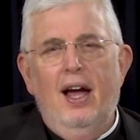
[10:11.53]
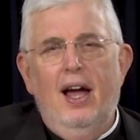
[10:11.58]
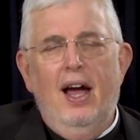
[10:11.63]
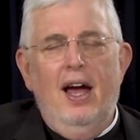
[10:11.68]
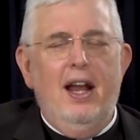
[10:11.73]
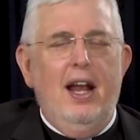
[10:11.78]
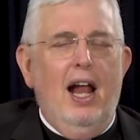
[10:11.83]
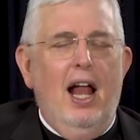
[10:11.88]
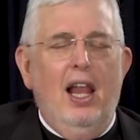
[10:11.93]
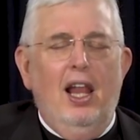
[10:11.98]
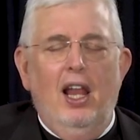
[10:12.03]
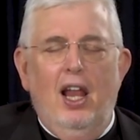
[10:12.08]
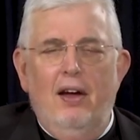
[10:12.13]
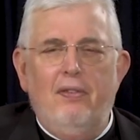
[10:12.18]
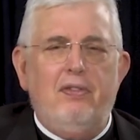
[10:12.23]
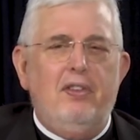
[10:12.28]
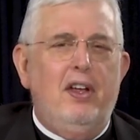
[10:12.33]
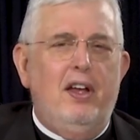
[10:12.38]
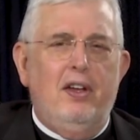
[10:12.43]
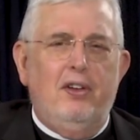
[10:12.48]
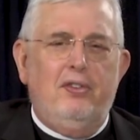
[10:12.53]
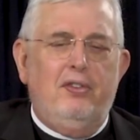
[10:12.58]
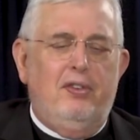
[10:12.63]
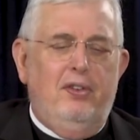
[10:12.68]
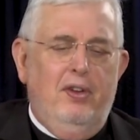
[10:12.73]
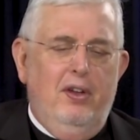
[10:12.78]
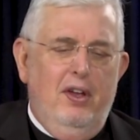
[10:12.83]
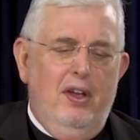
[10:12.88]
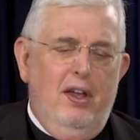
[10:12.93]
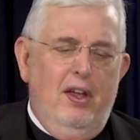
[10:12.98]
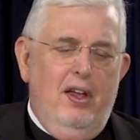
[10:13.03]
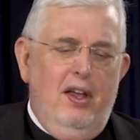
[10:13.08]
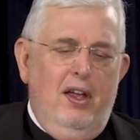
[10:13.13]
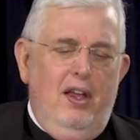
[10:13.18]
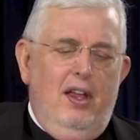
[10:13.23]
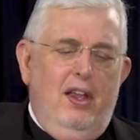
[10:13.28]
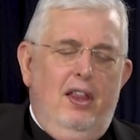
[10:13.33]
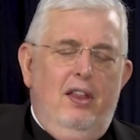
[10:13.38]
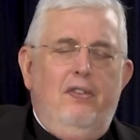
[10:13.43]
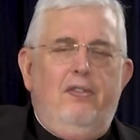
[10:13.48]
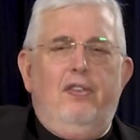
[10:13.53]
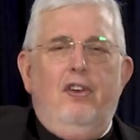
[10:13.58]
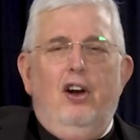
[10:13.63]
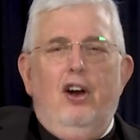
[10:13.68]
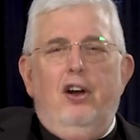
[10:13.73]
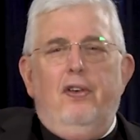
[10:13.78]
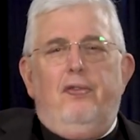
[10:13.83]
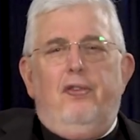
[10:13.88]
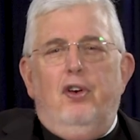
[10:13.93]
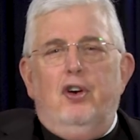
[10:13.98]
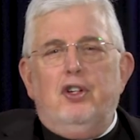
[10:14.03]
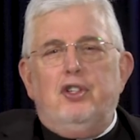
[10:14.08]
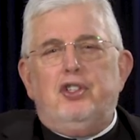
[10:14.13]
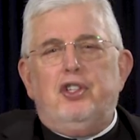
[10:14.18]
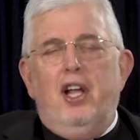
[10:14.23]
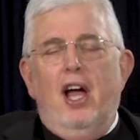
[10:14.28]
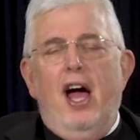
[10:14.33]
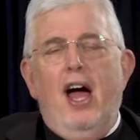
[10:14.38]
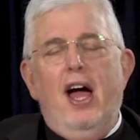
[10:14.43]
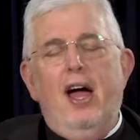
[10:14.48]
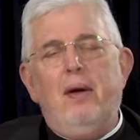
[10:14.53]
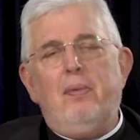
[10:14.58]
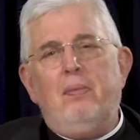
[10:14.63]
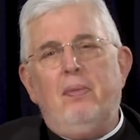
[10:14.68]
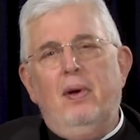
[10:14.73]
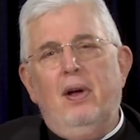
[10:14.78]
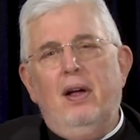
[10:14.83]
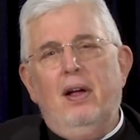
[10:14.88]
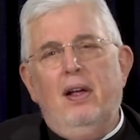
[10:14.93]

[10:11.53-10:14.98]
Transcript: And I love this. The very first time